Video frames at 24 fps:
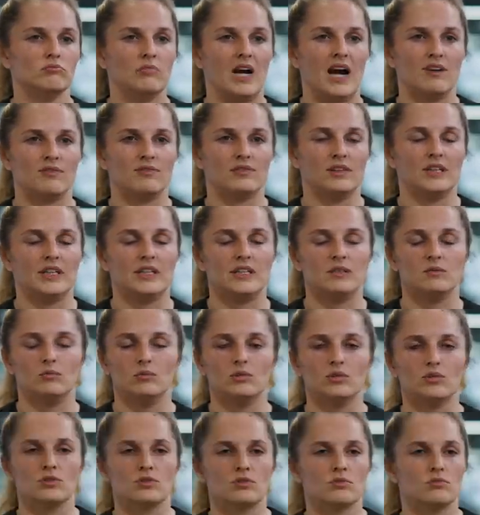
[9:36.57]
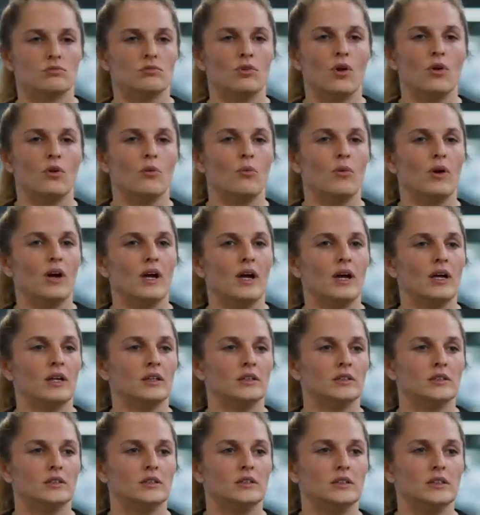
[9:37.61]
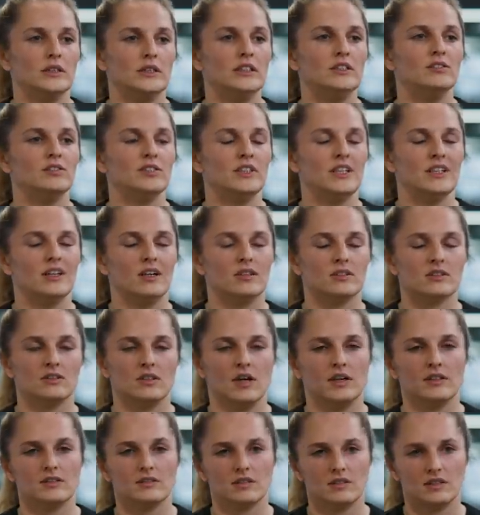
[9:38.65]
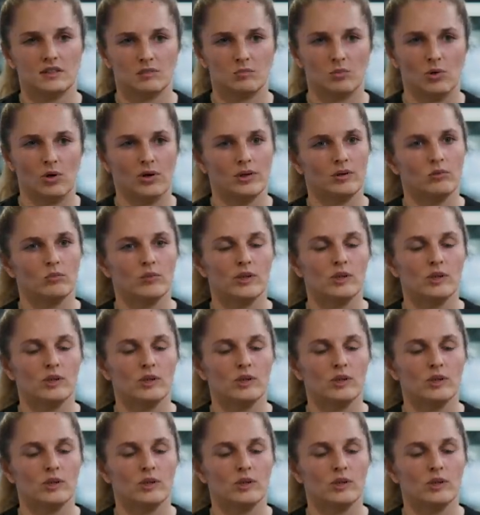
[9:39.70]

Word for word: Athlete was nowhere, even in our sights at this point.